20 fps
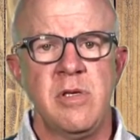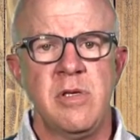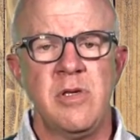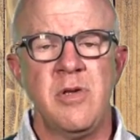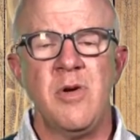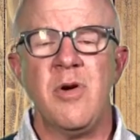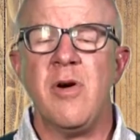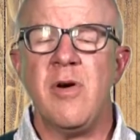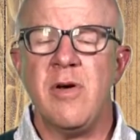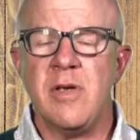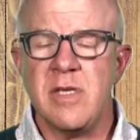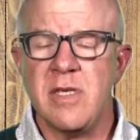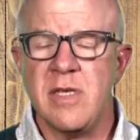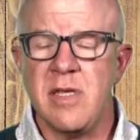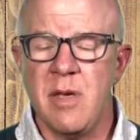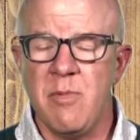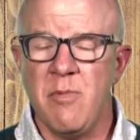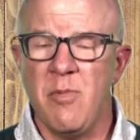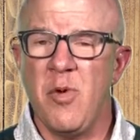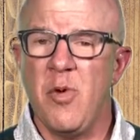to ask
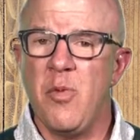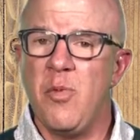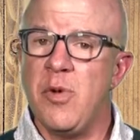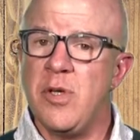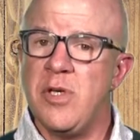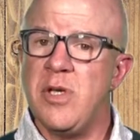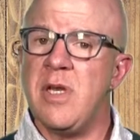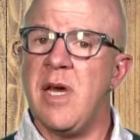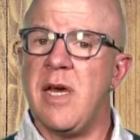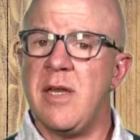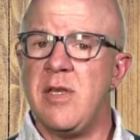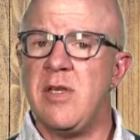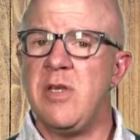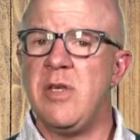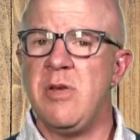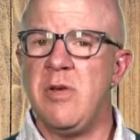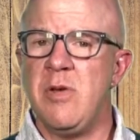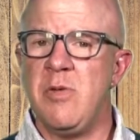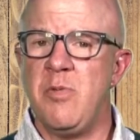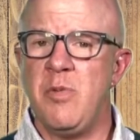them, would you like
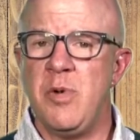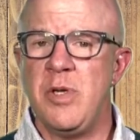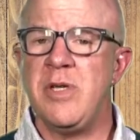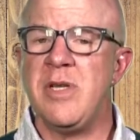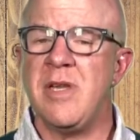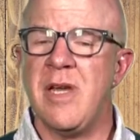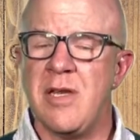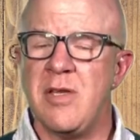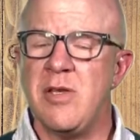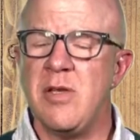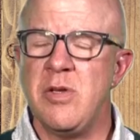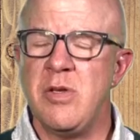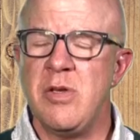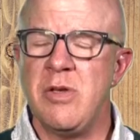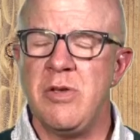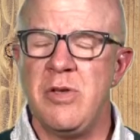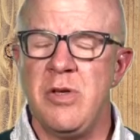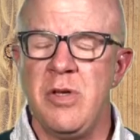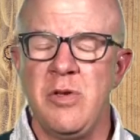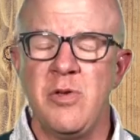
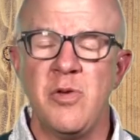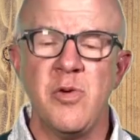to